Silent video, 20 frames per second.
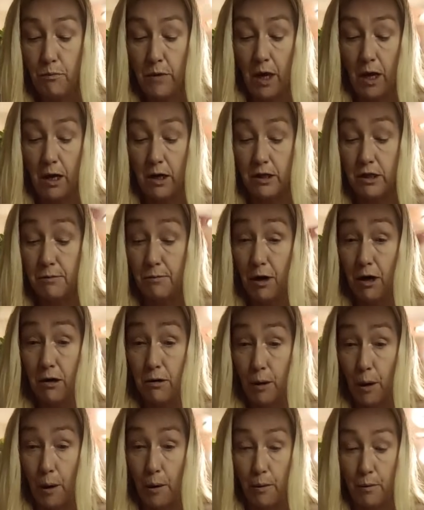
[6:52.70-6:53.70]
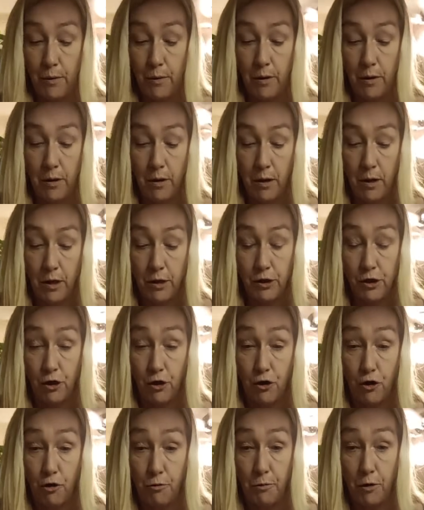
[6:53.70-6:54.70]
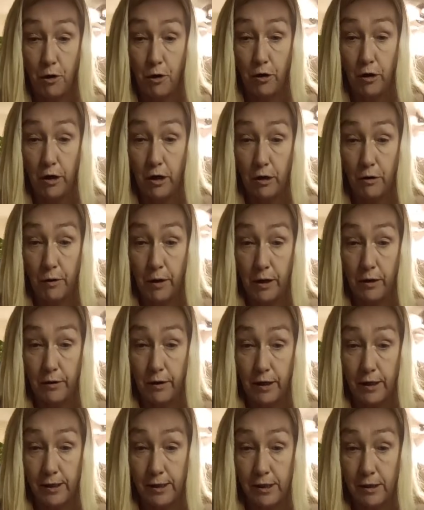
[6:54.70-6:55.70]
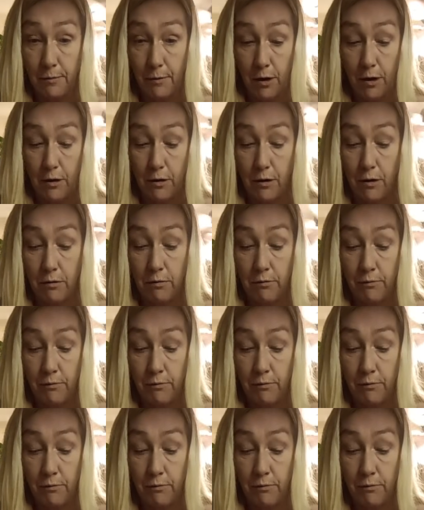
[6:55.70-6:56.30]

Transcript: tomorrow. So a new moon in Aquarius tomorrow.